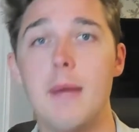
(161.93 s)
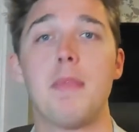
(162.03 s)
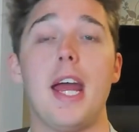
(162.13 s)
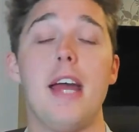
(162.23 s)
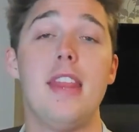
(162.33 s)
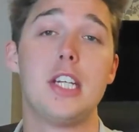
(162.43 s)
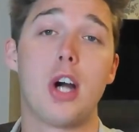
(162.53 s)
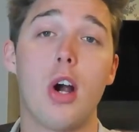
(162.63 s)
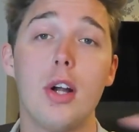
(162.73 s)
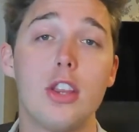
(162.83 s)
and then
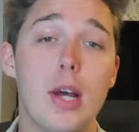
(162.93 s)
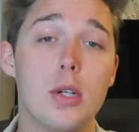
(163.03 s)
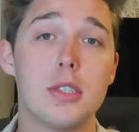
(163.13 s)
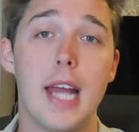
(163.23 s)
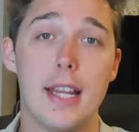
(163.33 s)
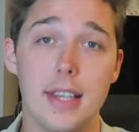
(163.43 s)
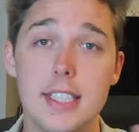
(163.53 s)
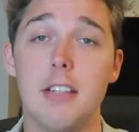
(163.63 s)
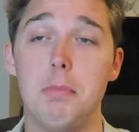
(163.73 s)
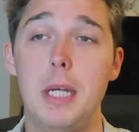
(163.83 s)
target that
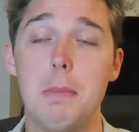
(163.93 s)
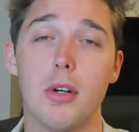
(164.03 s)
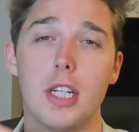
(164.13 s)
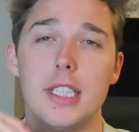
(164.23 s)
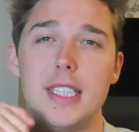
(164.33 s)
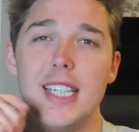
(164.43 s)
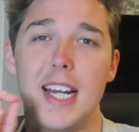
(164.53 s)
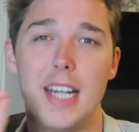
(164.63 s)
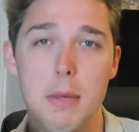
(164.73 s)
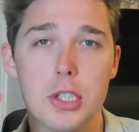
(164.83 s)
list of people, because the
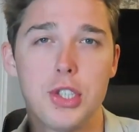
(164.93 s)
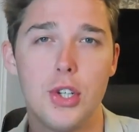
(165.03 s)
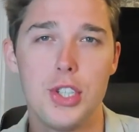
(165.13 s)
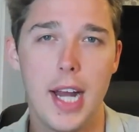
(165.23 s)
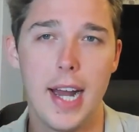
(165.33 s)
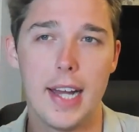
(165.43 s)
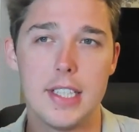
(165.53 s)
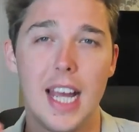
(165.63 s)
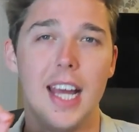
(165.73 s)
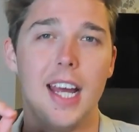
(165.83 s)
dynamic search ads
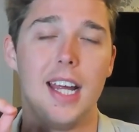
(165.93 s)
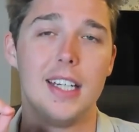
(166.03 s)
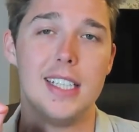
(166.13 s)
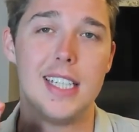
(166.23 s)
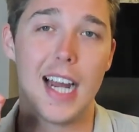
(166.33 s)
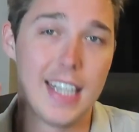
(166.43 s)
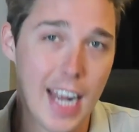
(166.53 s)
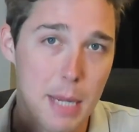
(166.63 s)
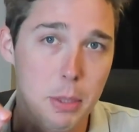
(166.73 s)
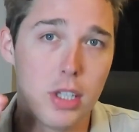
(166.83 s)

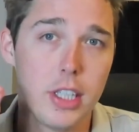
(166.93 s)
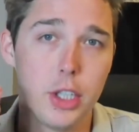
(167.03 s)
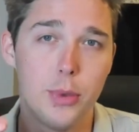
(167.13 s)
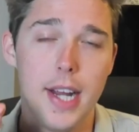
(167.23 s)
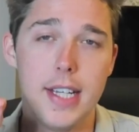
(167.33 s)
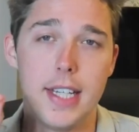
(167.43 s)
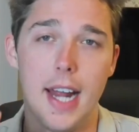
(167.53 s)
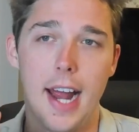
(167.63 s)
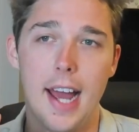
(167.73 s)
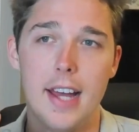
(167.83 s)
dynamically create an
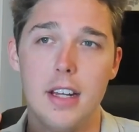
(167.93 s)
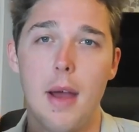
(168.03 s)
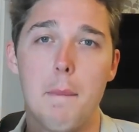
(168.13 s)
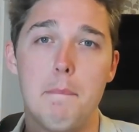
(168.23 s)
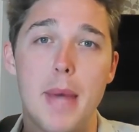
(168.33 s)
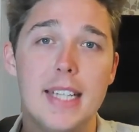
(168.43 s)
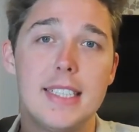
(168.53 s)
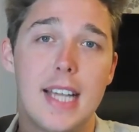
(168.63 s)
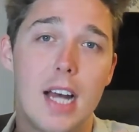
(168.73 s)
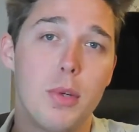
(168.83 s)
ad
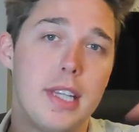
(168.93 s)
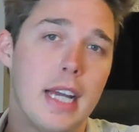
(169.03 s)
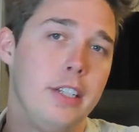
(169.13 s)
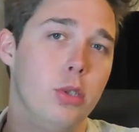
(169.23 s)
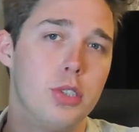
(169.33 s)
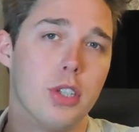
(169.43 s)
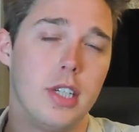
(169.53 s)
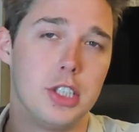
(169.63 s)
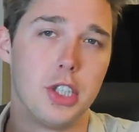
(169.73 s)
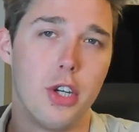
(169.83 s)
based on what that user
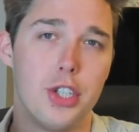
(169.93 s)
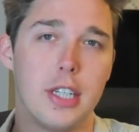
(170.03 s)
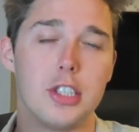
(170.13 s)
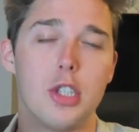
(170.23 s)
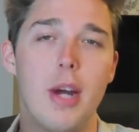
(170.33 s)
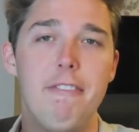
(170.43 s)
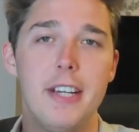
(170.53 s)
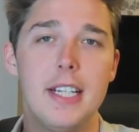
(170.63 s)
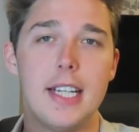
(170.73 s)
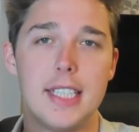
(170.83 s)
is searching. So if
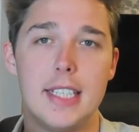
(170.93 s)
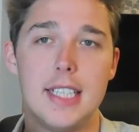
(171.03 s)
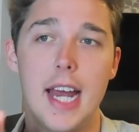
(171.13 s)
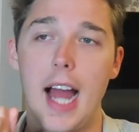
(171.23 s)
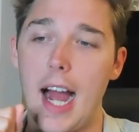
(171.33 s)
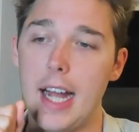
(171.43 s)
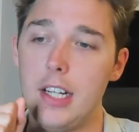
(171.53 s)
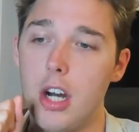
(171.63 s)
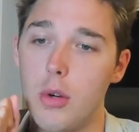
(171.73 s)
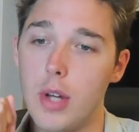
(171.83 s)
it says, hey, I
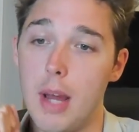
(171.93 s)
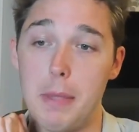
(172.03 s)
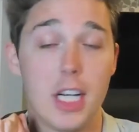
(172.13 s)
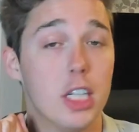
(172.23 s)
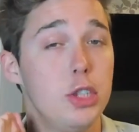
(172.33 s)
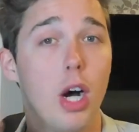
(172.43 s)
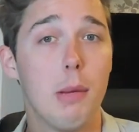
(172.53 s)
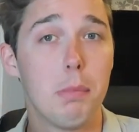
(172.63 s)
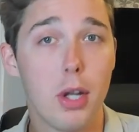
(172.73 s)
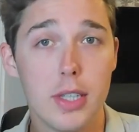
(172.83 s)
know because you
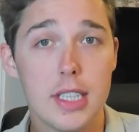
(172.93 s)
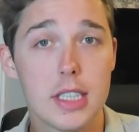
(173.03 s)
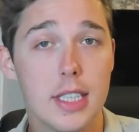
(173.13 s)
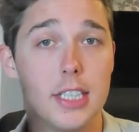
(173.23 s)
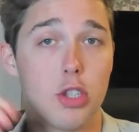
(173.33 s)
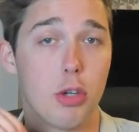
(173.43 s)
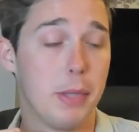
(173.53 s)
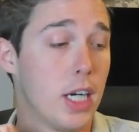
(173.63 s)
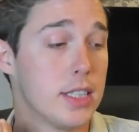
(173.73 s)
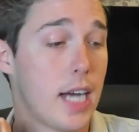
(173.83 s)
uploaded this list, or
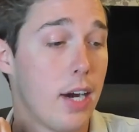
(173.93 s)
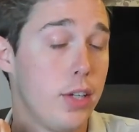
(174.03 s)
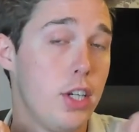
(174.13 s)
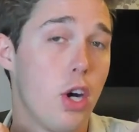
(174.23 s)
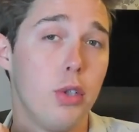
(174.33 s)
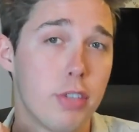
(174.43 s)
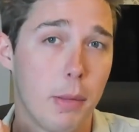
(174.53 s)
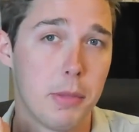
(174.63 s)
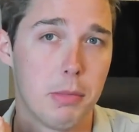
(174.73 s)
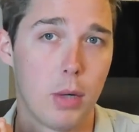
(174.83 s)
because I already know you've
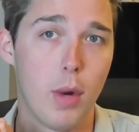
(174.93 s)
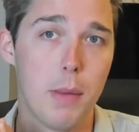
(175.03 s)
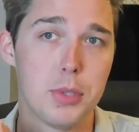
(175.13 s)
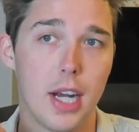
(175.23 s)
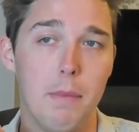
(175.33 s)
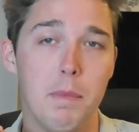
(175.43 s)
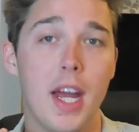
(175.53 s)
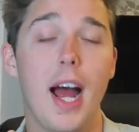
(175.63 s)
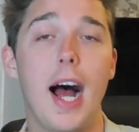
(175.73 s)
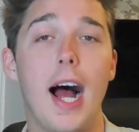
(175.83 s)
come to my website,
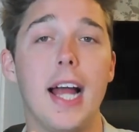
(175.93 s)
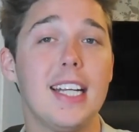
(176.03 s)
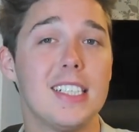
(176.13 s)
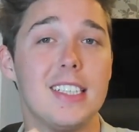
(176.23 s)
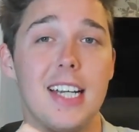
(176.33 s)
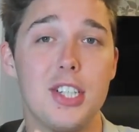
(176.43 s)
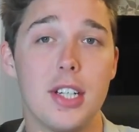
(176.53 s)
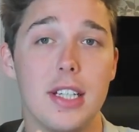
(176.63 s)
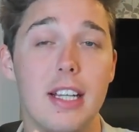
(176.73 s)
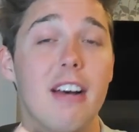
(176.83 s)
I can
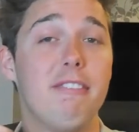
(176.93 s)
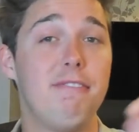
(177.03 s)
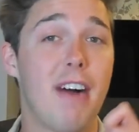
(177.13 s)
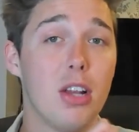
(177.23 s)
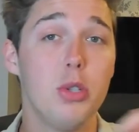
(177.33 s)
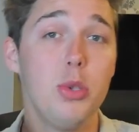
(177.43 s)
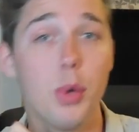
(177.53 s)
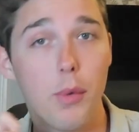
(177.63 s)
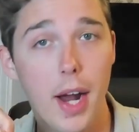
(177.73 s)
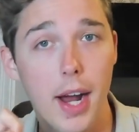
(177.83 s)
essentially follow you
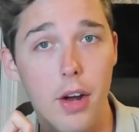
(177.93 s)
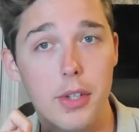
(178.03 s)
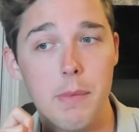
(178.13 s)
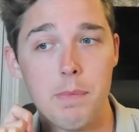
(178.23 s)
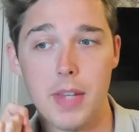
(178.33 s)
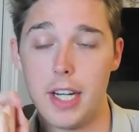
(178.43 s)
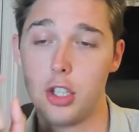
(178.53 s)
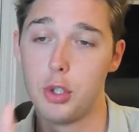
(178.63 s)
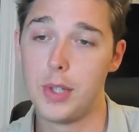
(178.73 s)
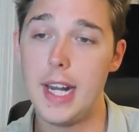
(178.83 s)
around and
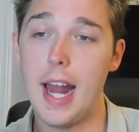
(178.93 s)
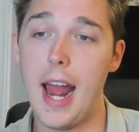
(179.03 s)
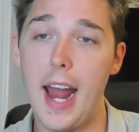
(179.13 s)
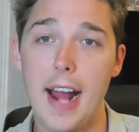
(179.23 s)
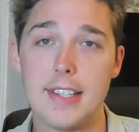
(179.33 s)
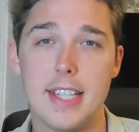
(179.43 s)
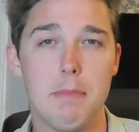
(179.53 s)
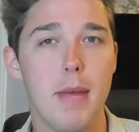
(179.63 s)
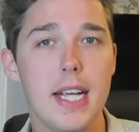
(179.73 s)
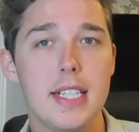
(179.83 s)
create ads that
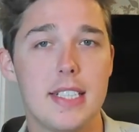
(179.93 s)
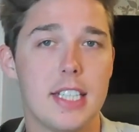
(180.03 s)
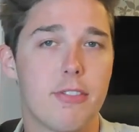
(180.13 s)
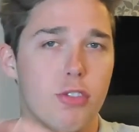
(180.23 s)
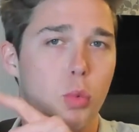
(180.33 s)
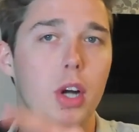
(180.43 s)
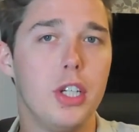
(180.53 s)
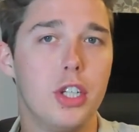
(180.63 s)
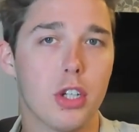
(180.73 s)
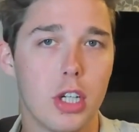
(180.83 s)
make sense for what
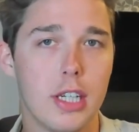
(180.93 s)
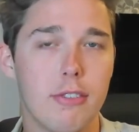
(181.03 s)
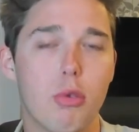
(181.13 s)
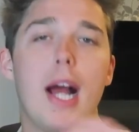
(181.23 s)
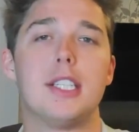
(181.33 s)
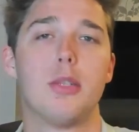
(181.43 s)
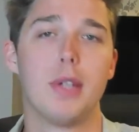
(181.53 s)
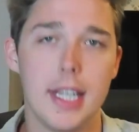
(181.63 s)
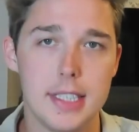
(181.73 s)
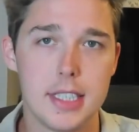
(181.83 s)
you're looking for as it
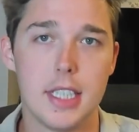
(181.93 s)
relates to the